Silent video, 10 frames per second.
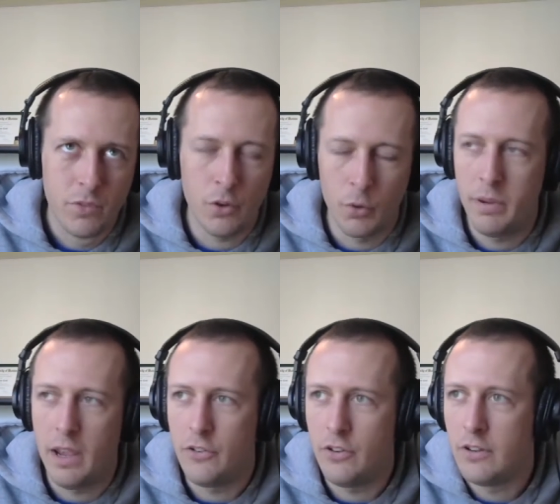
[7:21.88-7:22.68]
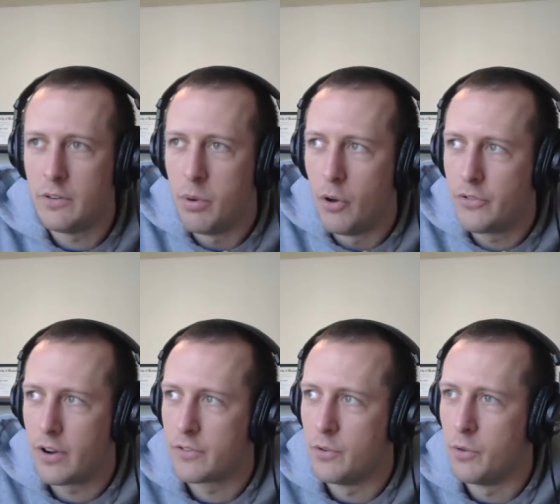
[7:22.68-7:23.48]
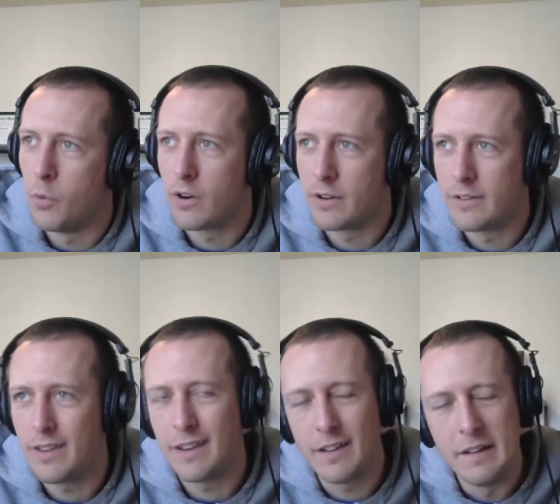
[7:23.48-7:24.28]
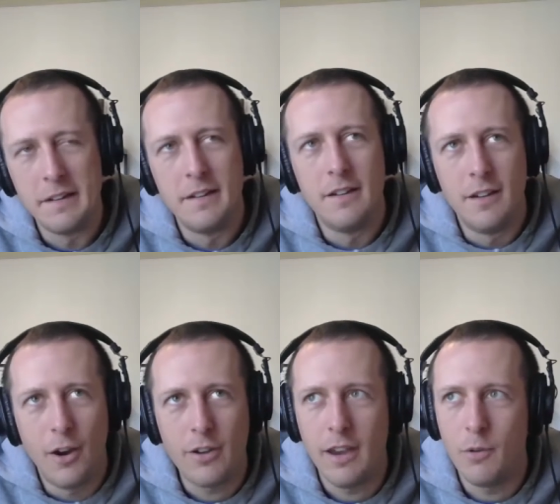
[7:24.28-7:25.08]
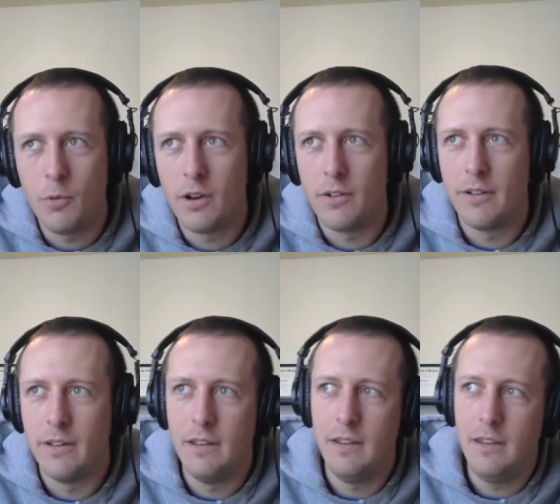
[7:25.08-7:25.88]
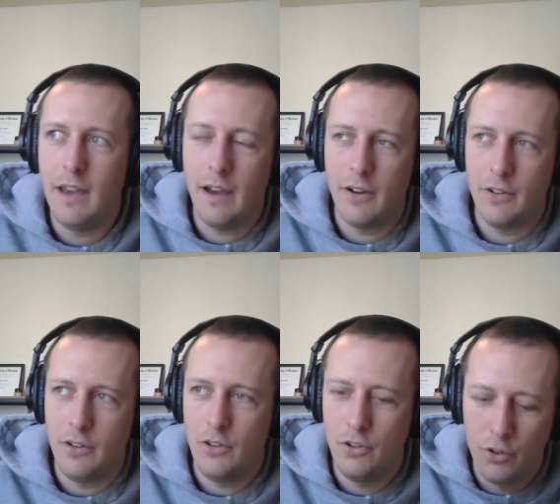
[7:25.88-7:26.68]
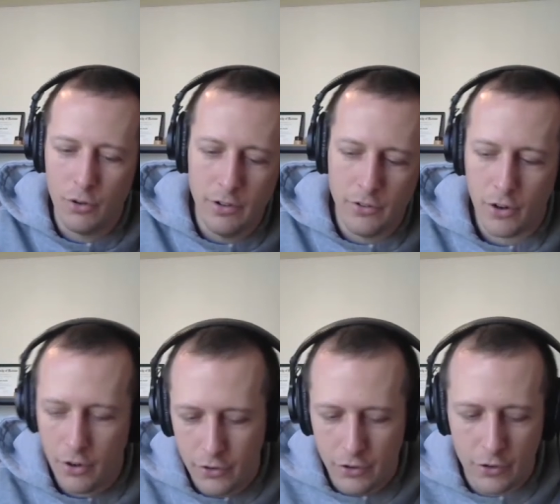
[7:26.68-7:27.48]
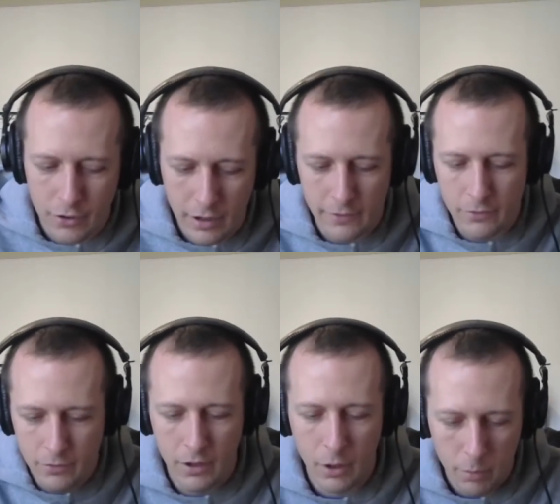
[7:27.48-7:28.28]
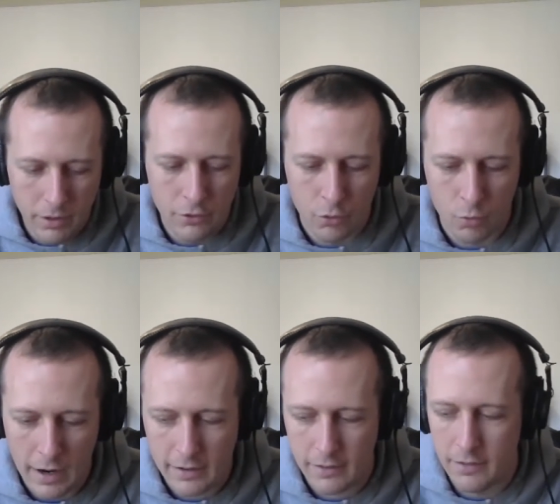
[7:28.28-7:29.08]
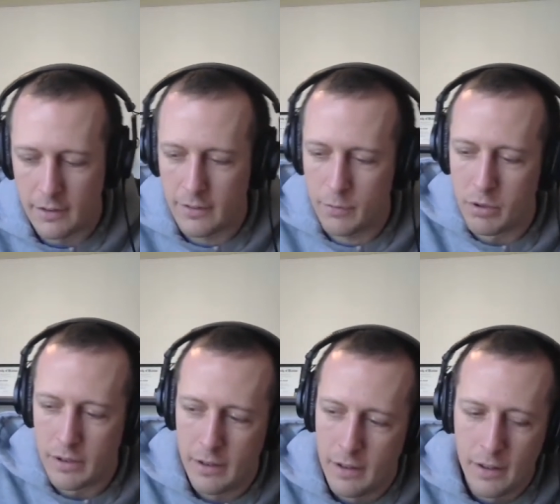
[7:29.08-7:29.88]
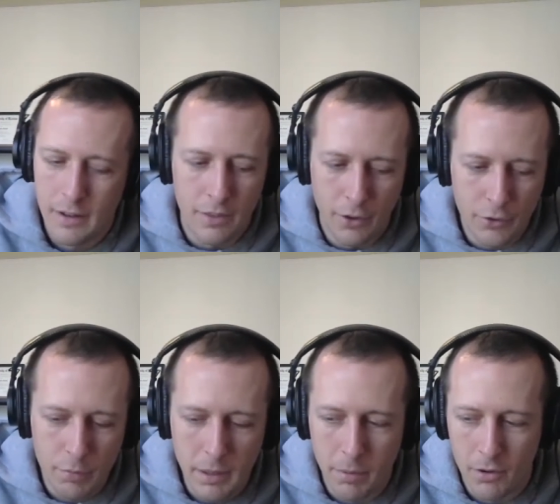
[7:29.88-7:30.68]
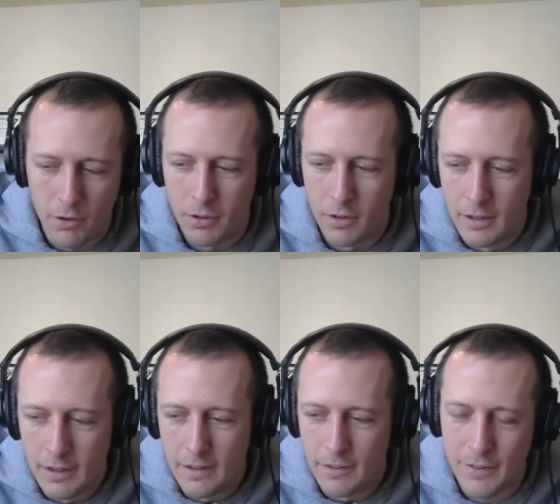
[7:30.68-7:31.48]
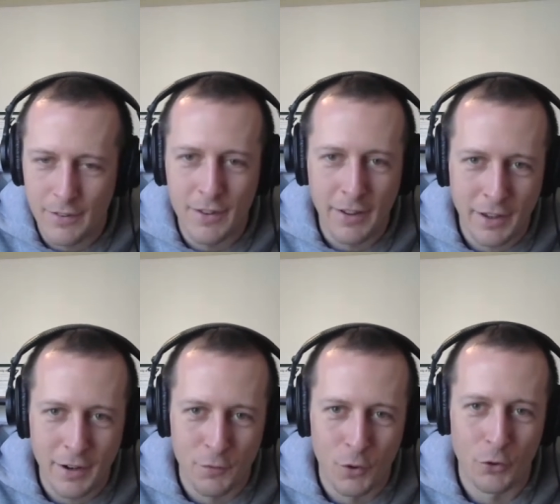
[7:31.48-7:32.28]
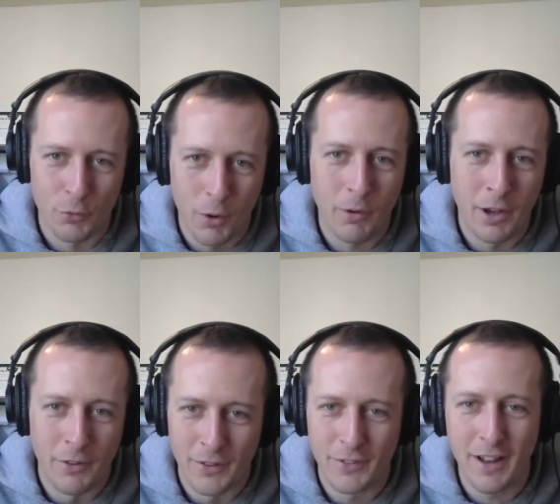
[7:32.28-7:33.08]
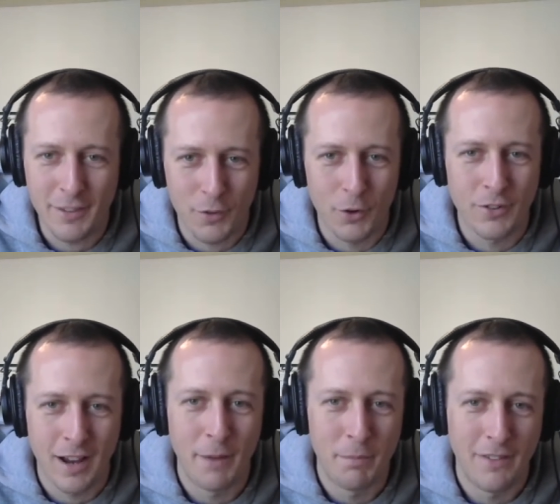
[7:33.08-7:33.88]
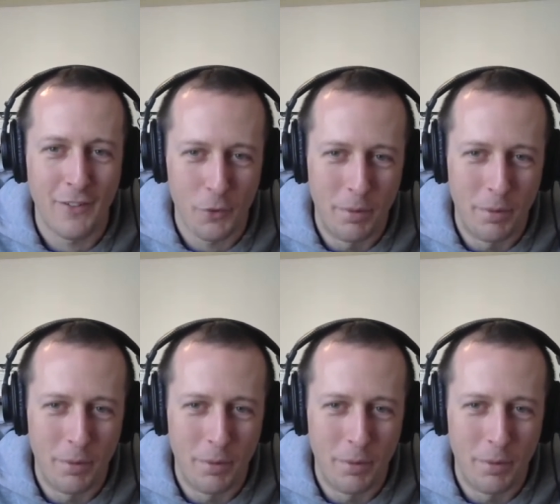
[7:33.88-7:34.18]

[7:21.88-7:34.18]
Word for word: your PhDs and postdocs doing the work. And it's like, okay, well, yeah, you're in charge and you're kind of helping direct this, but those people, this is not their first rodeo. This is not the first time they've ever